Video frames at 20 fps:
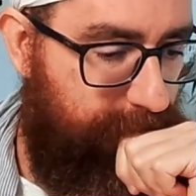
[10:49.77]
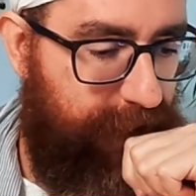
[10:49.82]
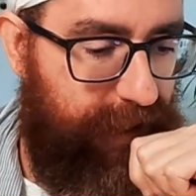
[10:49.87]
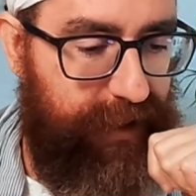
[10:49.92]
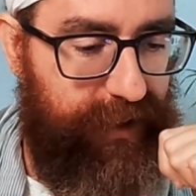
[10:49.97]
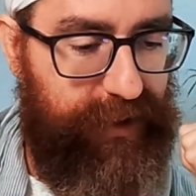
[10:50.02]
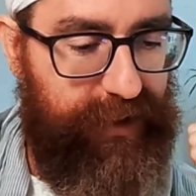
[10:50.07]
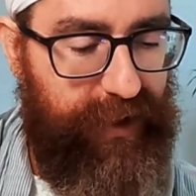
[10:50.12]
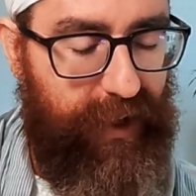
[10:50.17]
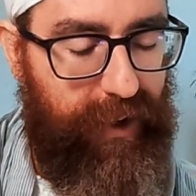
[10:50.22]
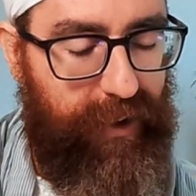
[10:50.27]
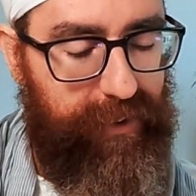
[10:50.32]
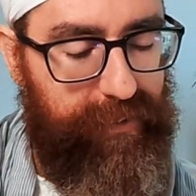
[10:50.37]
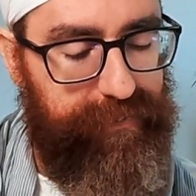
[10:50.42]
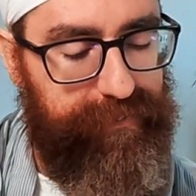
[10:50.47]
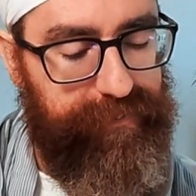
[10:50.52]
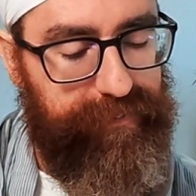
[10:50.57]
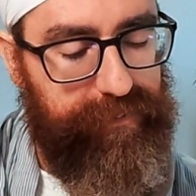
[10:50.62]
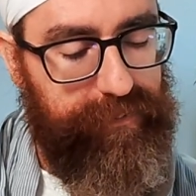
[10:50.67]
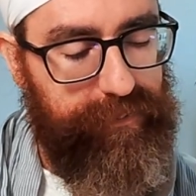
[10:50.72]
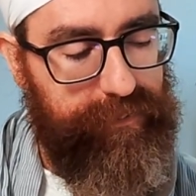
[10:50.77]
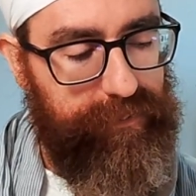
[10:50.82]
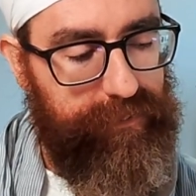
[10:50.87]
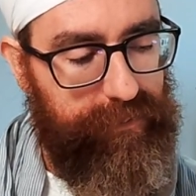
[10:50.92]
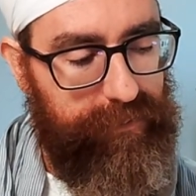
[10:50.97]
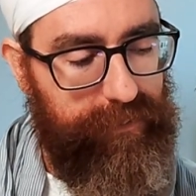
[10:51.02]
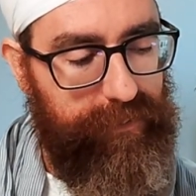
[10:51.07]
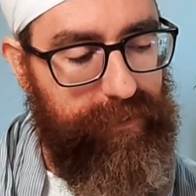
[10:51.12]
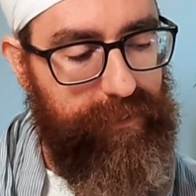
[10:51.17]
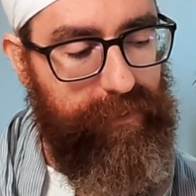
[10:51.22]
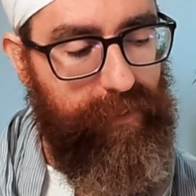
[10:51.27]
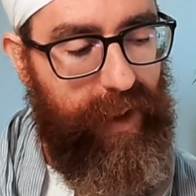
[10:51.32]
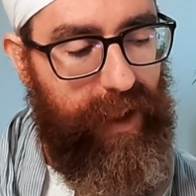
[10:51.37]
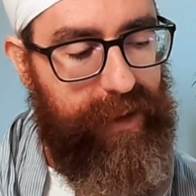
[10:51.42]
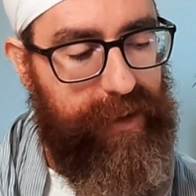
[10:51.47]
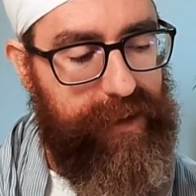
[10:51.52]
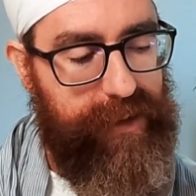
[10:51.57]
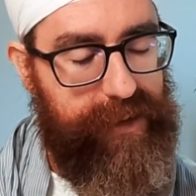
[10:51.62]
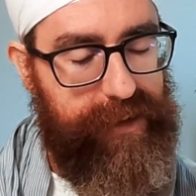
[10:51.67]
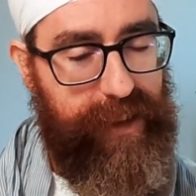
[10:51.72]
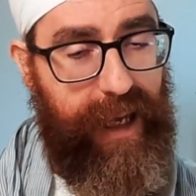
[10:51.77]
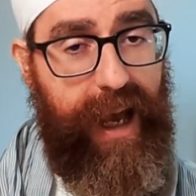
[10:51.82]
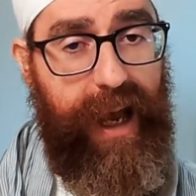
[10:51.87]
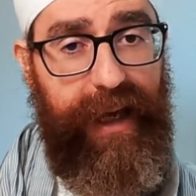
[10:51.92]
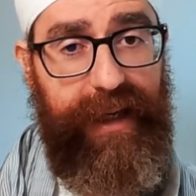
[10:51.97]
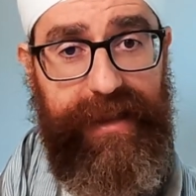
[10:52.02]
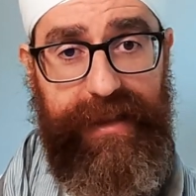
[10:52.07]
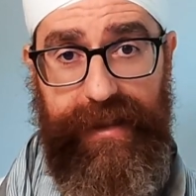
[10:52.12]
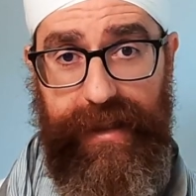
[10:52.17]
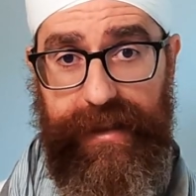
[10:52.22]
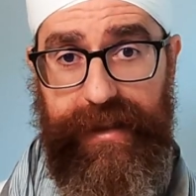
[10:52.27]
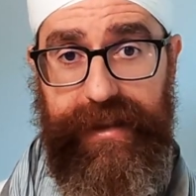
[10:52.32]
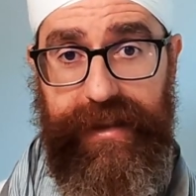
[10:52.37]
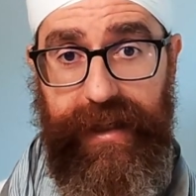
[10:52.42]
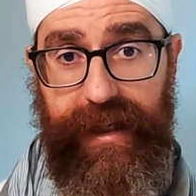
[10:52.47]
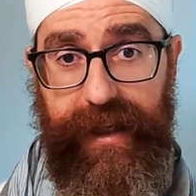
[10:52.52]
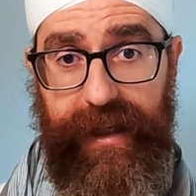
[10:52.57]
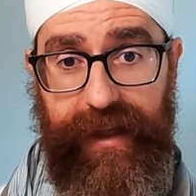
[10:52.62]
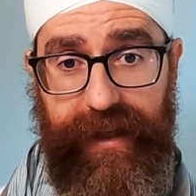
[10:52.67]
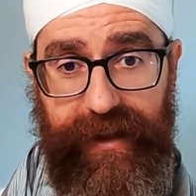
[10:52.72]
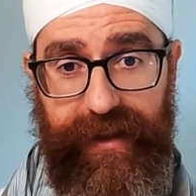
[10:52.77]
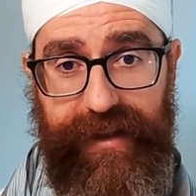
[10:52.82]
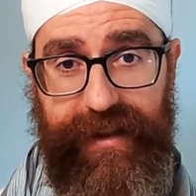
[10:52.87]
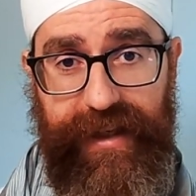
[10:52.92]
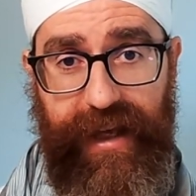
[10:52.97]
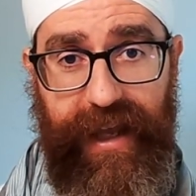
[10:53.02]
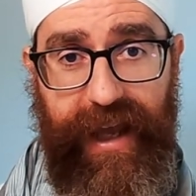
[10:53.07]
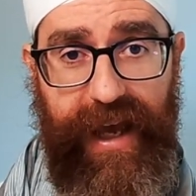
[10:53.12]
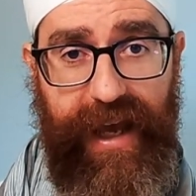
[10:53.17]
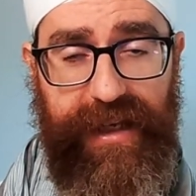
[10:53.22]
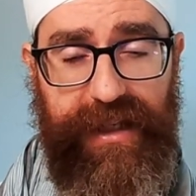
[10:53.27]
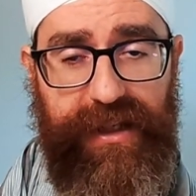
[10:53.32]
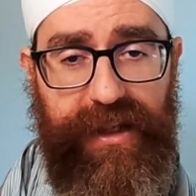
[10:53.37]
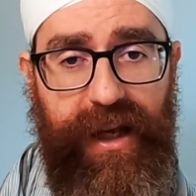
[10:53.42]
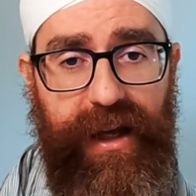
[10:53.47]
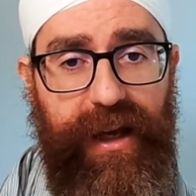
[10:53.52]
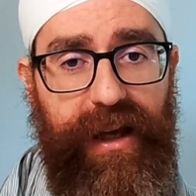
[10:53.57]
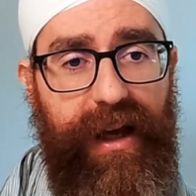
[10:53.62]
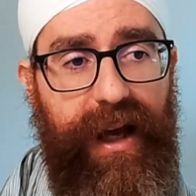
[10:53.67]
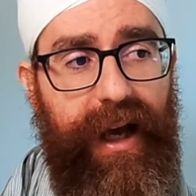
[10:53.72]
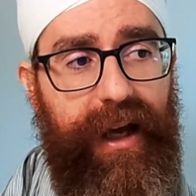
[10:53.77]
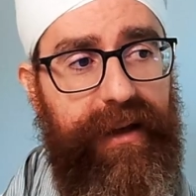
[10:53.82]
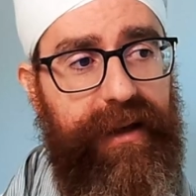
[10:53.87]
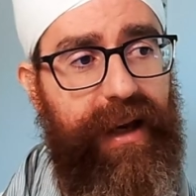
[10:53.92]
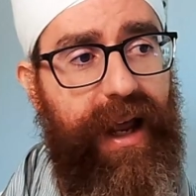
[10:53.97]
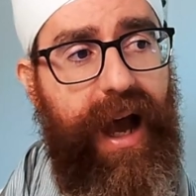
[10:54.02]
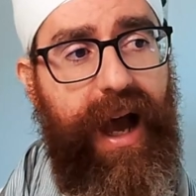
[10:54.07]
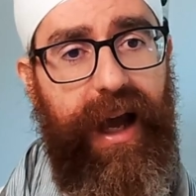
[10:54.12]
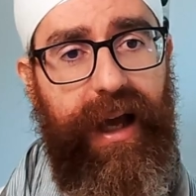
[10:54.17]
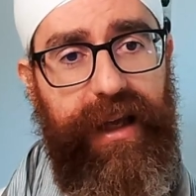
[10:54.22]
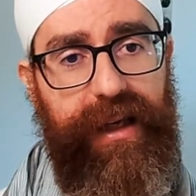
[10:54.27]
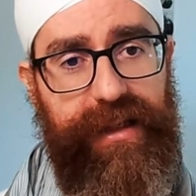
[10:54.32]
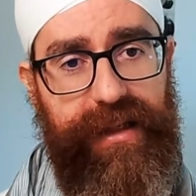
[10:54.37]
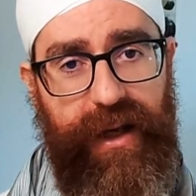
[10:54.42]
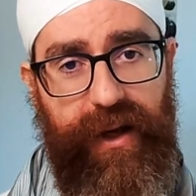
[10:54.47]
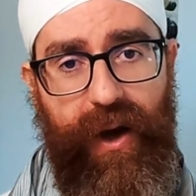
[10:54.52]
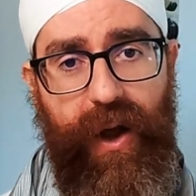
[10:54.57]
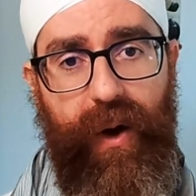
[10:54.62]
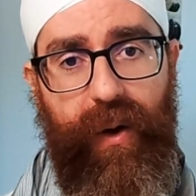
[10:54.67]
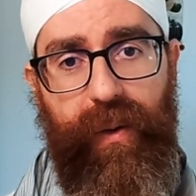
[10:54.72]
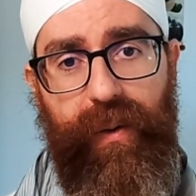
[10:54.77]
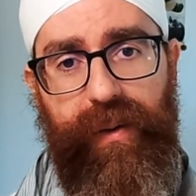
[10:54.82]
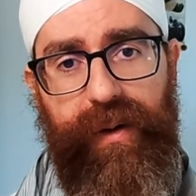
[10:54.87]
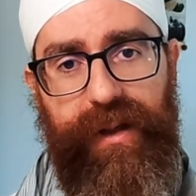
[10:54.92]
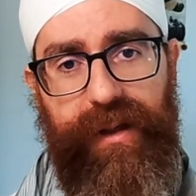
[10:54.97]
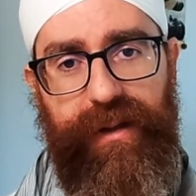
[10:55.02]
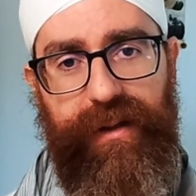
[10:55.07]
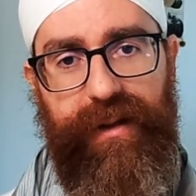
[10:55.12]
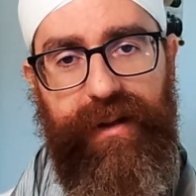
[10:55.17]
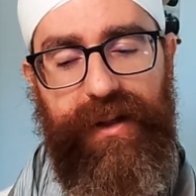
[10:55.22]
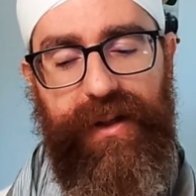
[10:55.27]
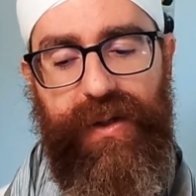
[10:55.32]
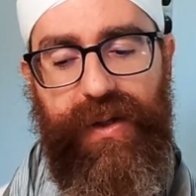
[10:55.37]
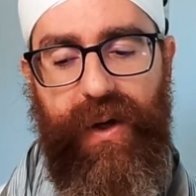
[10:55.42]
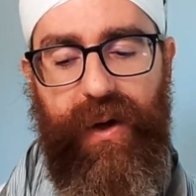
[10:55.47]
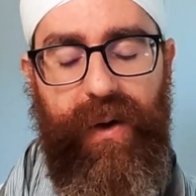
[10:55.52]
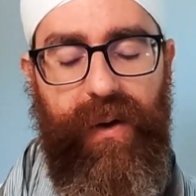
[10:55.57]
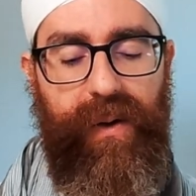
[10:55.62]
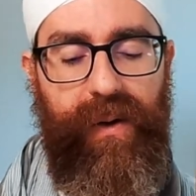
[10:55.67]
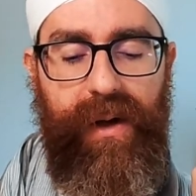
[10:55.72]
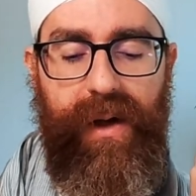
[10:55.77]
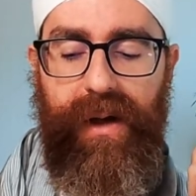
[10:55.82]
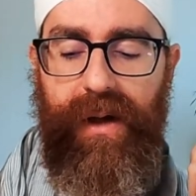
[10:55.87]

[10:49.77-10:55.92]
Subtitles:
So sa is the si, is the yes, and na is the no. So